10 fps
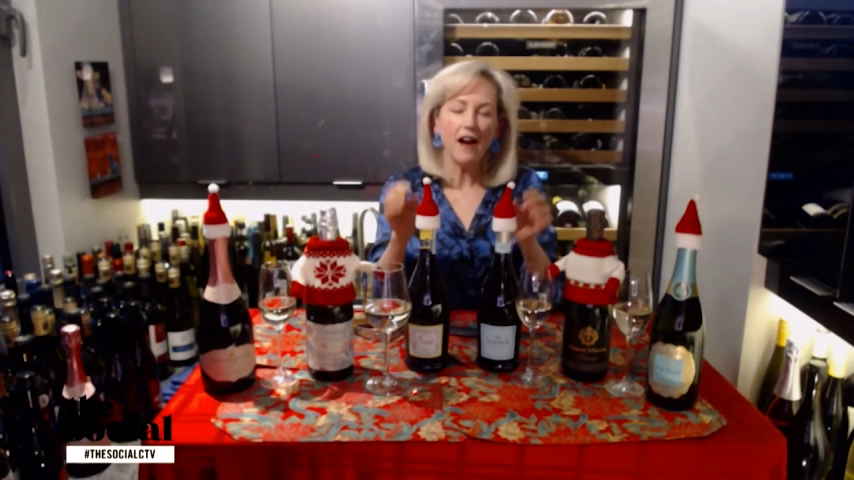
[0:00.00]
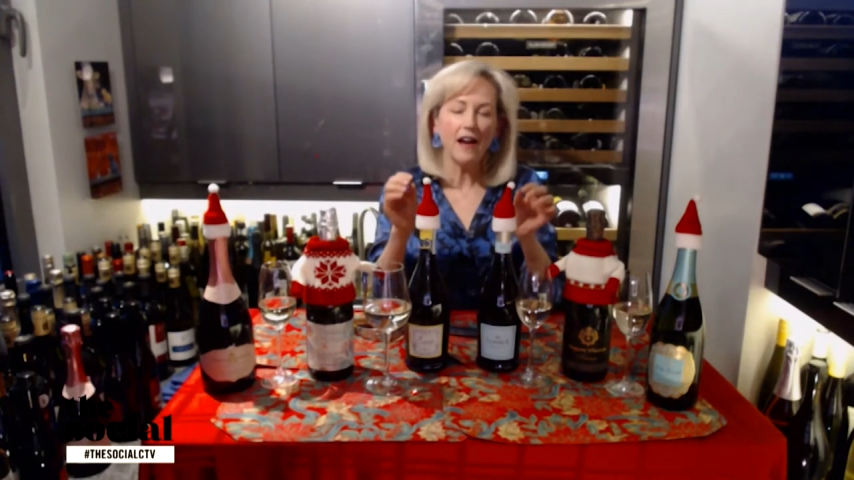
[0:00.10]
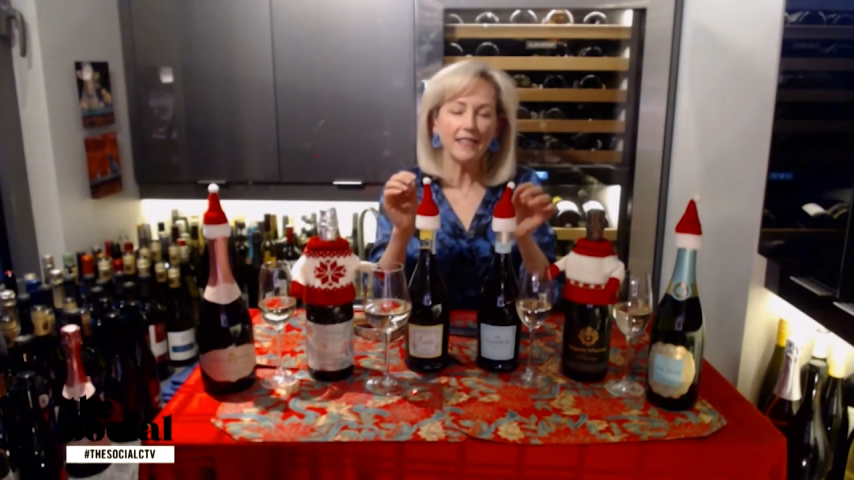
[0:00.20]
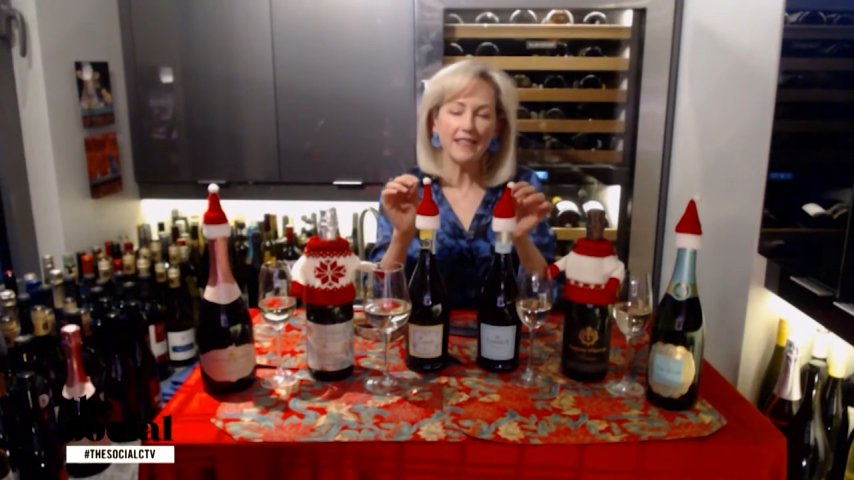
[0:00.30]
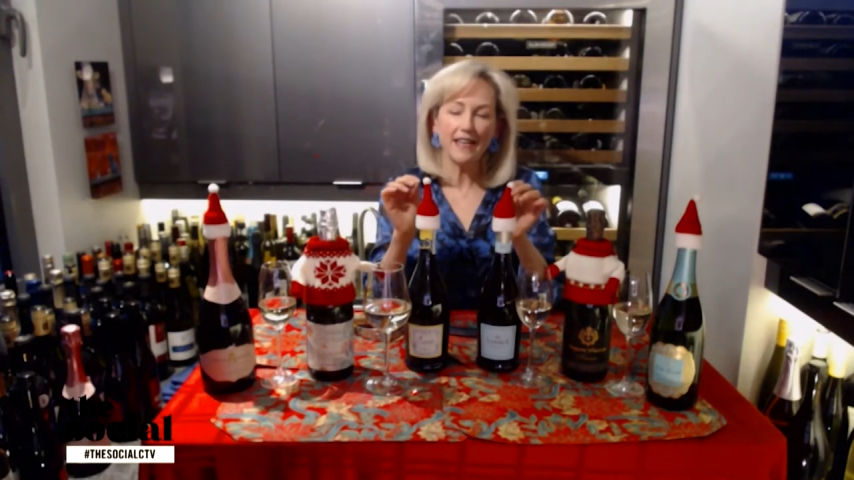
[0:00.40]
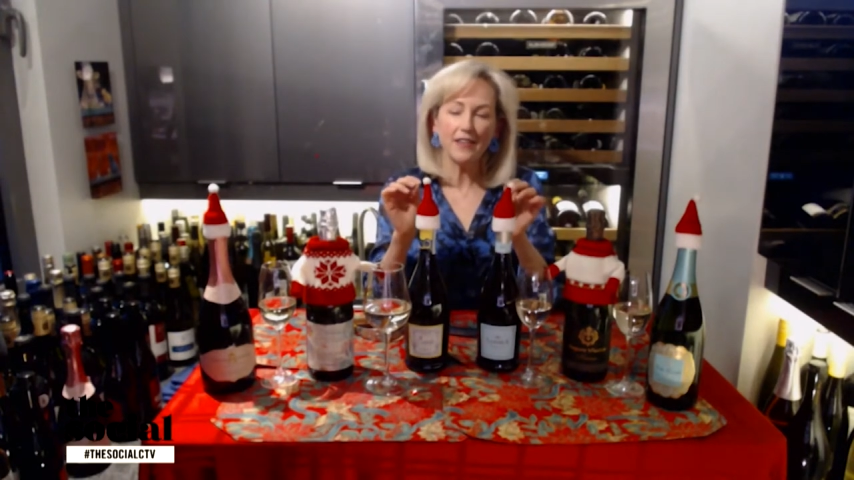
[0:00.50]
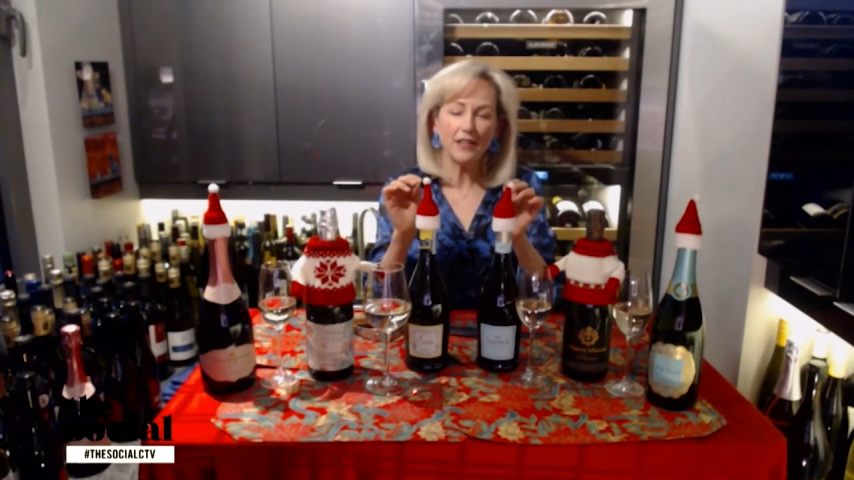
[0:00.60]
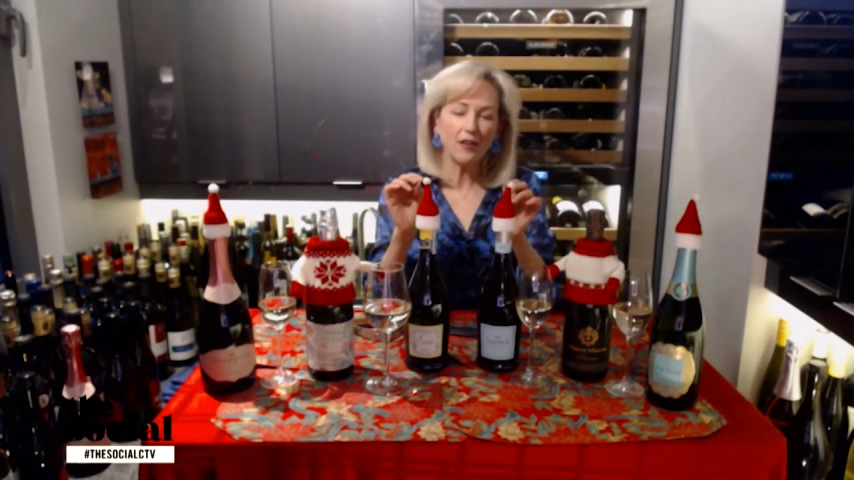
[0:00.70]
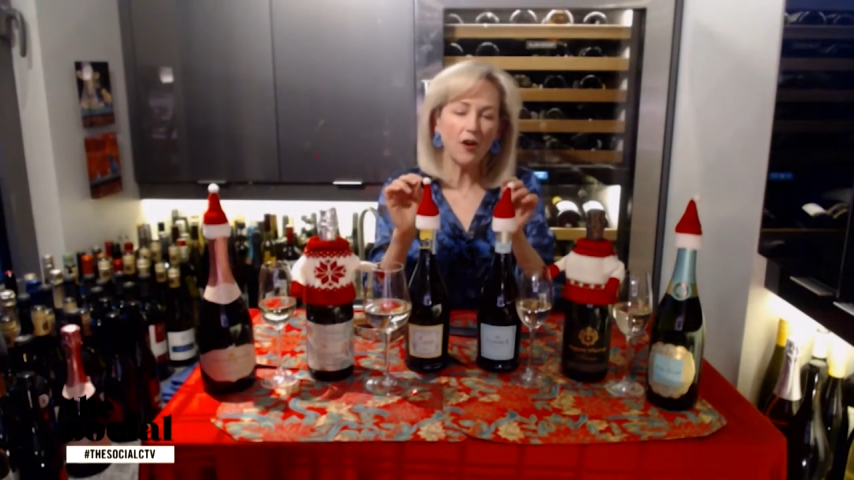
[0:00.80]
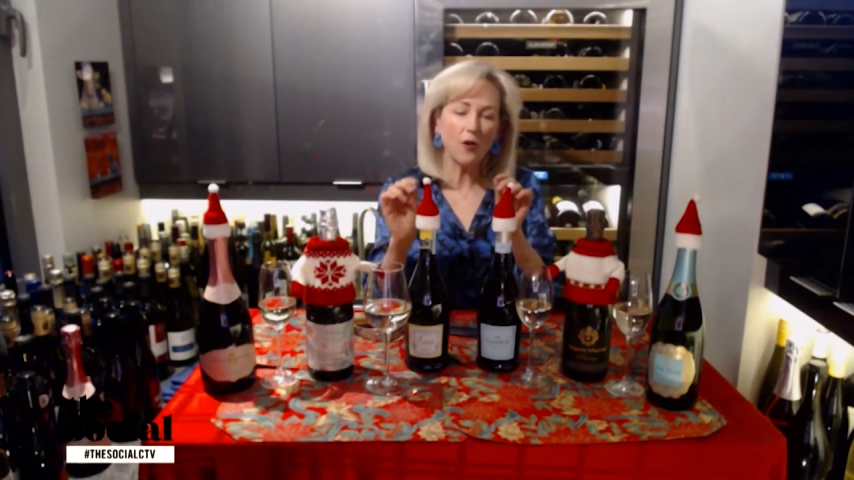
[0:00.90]
is that
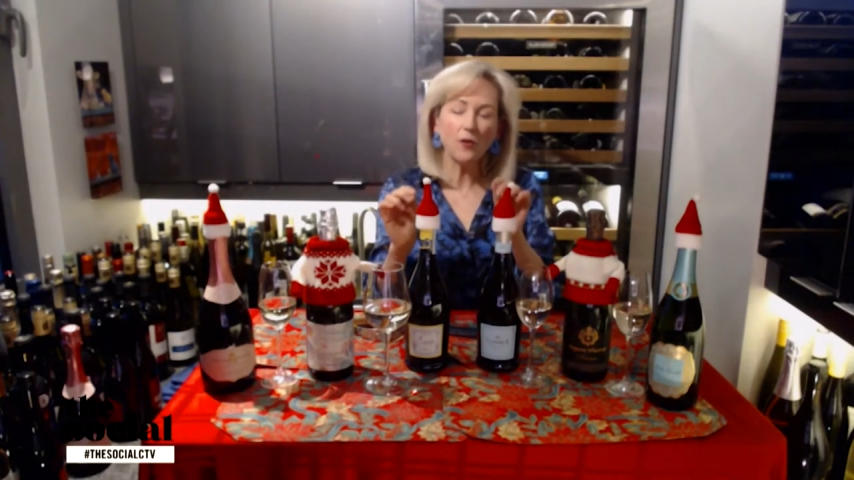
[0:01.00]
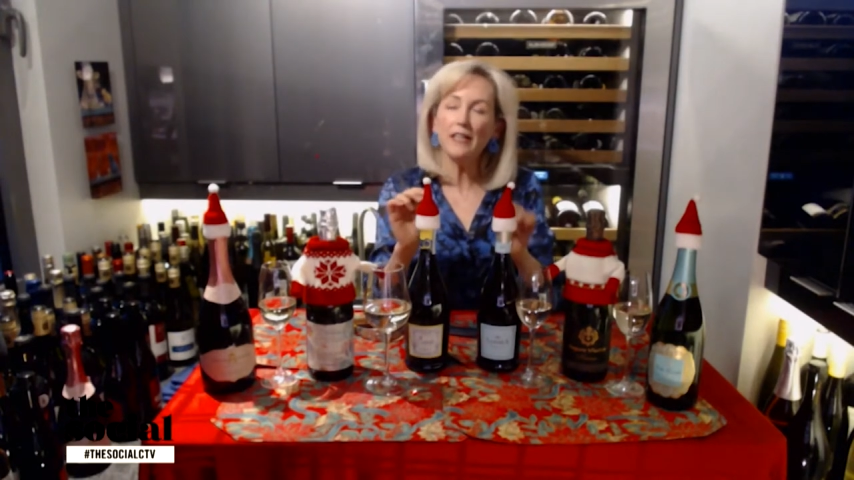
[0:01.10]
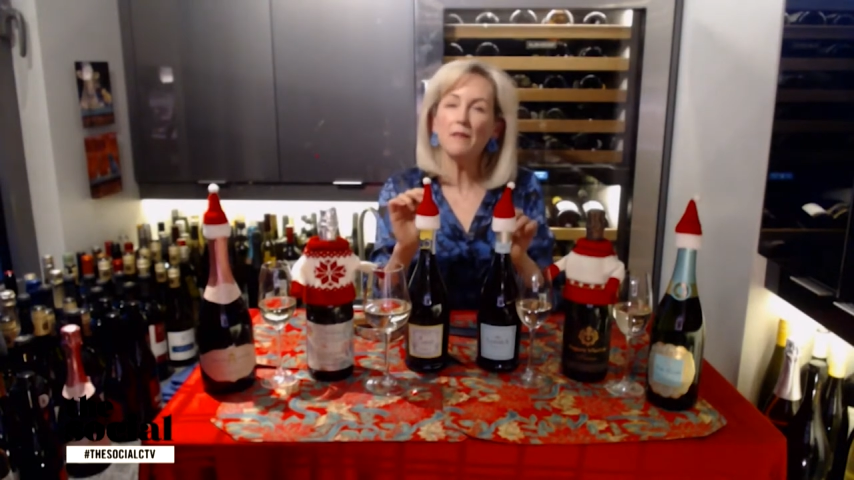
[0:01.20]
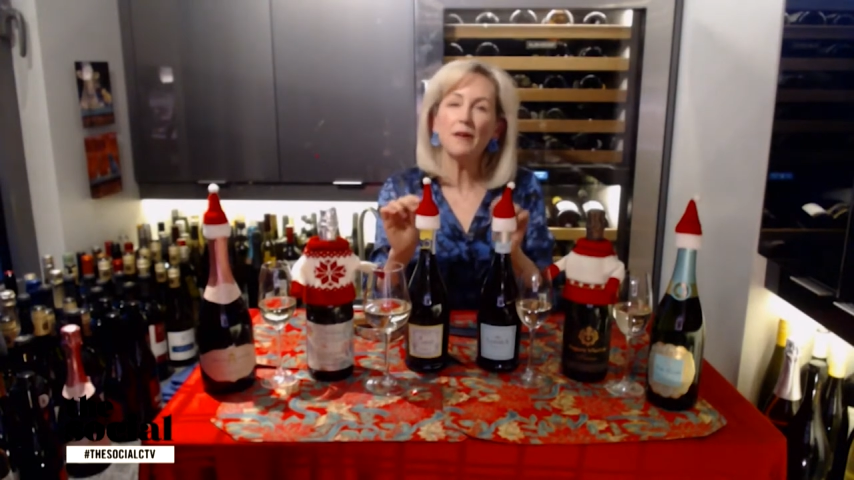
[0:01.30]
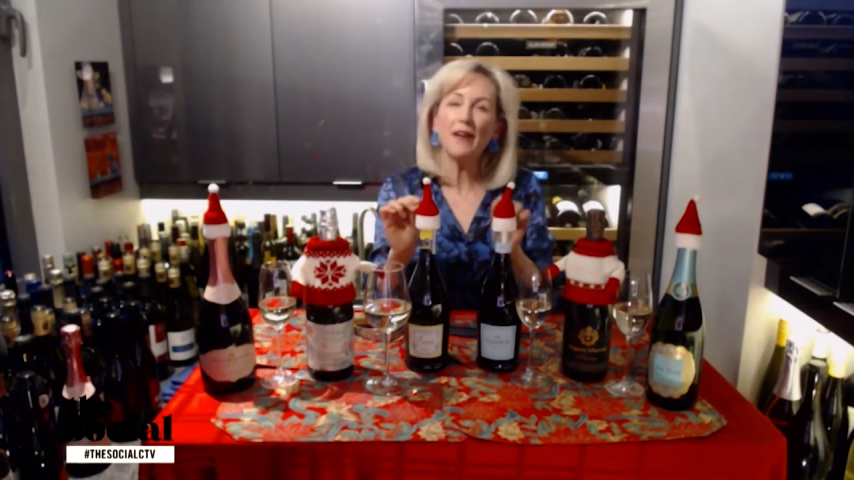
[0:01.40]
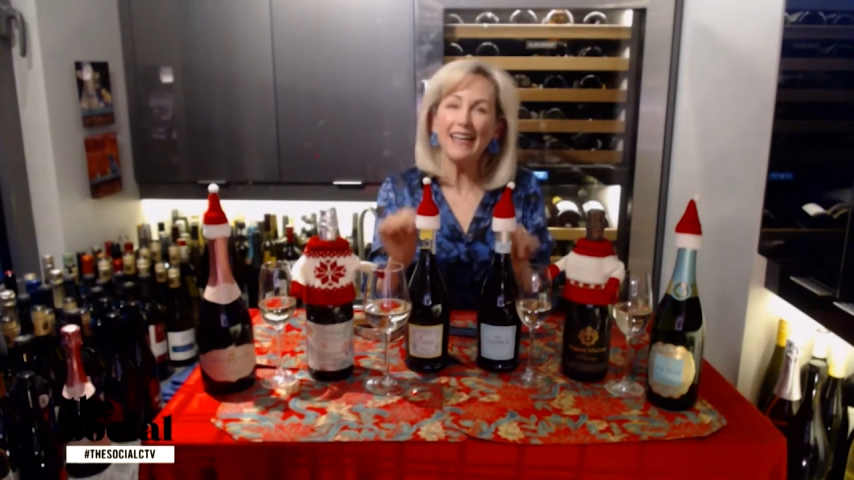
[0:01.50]
they're only about